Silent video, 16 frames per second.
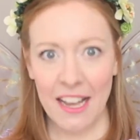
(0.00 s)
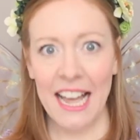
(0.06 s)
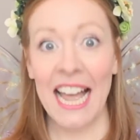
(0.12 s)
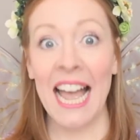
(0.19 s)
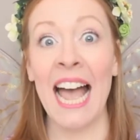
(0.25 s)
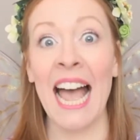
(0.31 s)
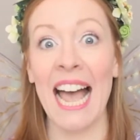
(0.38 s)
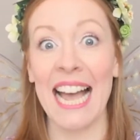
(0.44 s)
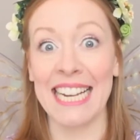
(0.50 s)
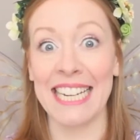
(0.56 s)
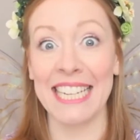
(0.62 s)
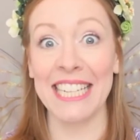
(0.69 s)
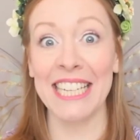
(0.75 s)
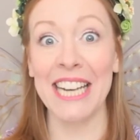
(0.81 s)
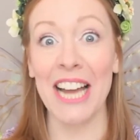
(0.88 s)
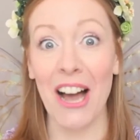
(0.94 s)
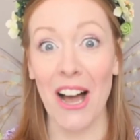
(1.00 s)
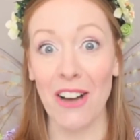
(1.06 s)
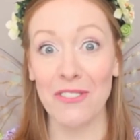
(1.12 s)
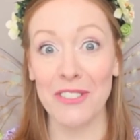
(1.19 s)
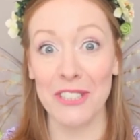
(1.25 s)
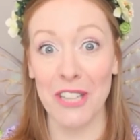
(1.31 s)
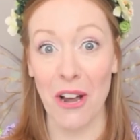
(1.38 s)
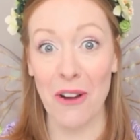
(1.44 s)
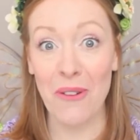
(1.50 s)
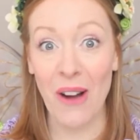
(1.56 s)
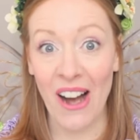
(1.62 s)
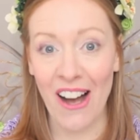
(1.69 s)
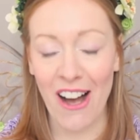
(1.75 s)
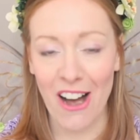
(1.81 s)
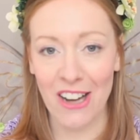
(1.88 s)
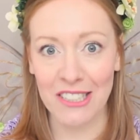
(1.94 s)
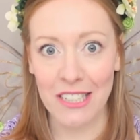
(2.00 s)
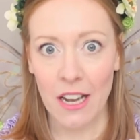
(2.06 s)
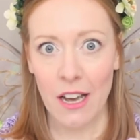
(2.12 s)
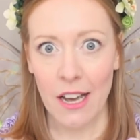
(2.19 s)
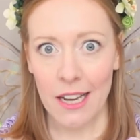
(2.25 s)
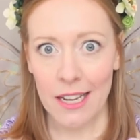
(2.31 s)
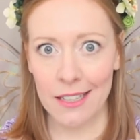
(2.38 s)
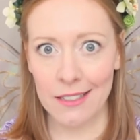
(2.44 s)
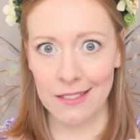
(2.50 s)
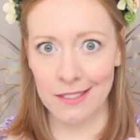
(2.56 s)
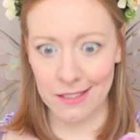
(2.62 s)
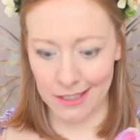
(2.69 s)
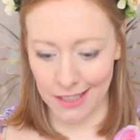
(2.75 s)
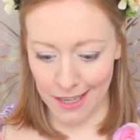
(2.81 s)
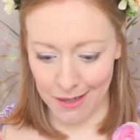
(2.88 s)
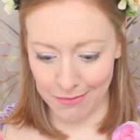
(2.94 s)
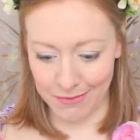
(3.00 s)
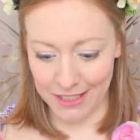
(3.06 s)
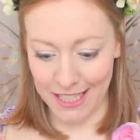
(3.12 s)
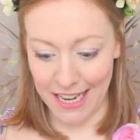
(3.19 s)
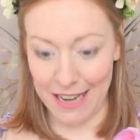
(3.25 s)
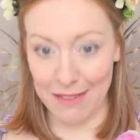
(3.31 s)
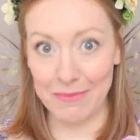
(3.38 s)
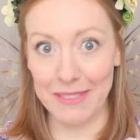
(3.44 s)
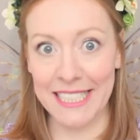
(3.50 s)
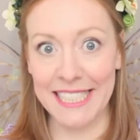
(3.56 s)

Hank laughs so hard his Jim Jams